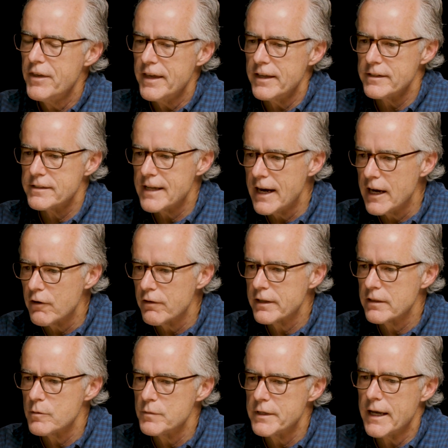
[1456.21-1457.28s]
and
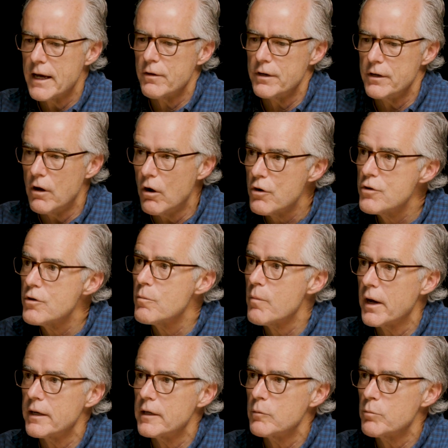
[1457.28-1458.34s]
tearing them down and
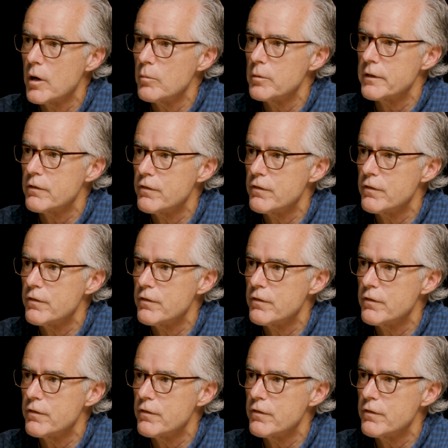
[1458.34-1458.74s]
undermining public